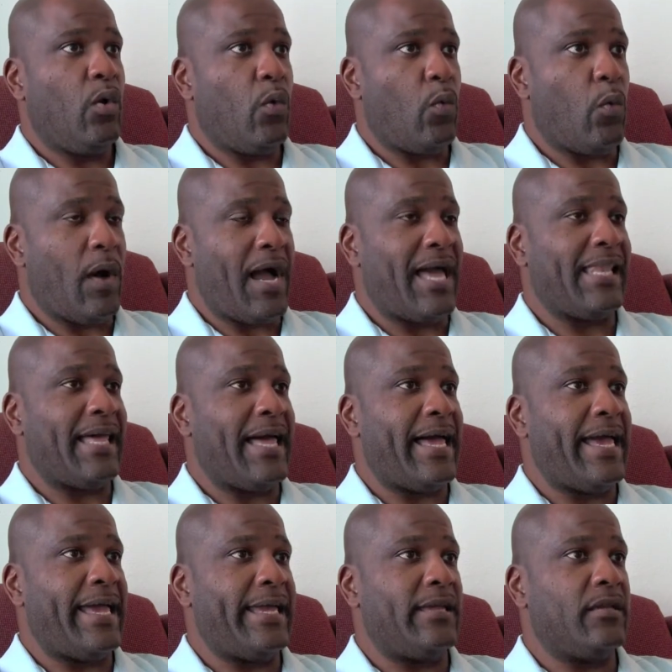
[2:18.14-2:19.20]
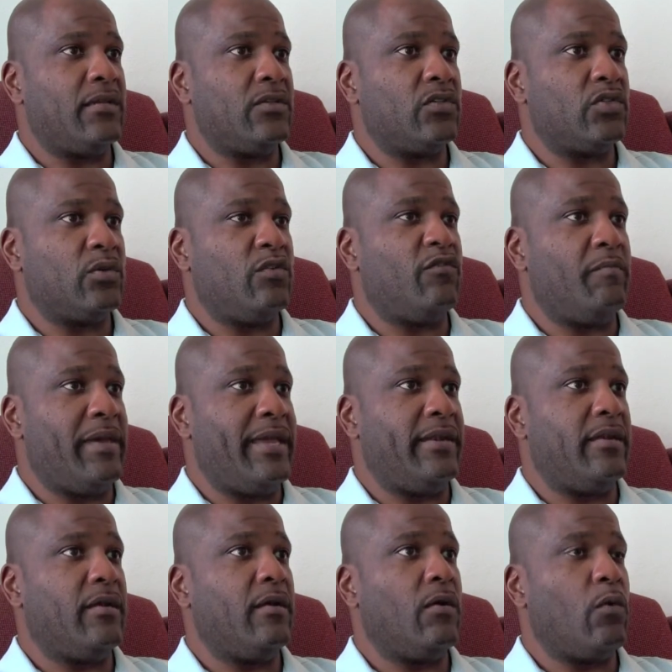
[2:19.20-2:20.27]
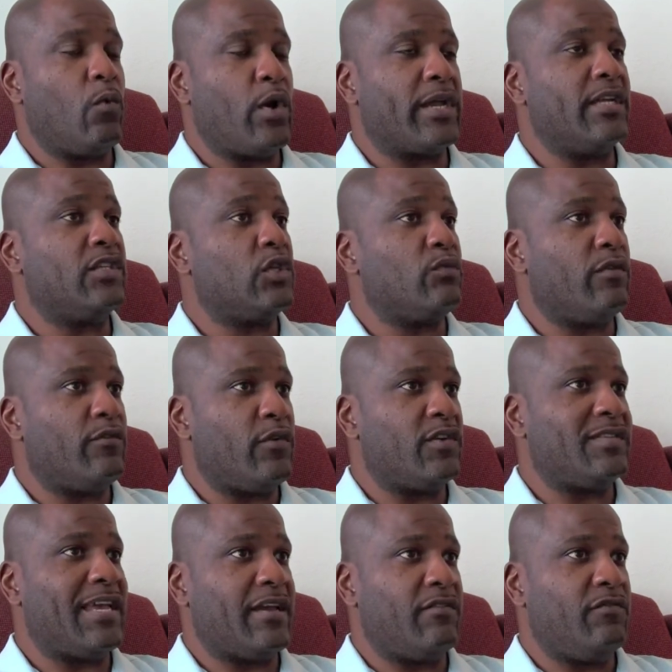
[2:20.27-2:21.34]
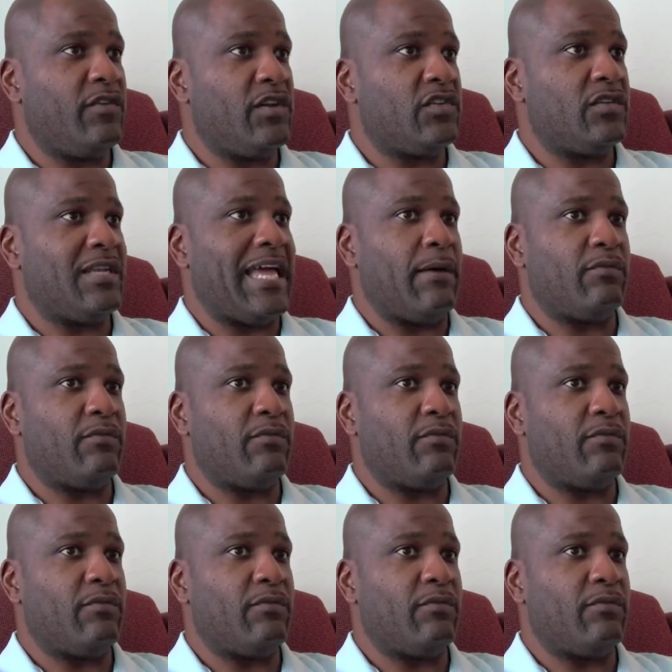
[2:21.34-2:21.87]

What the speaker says: While I should have been working to reverse that conviction,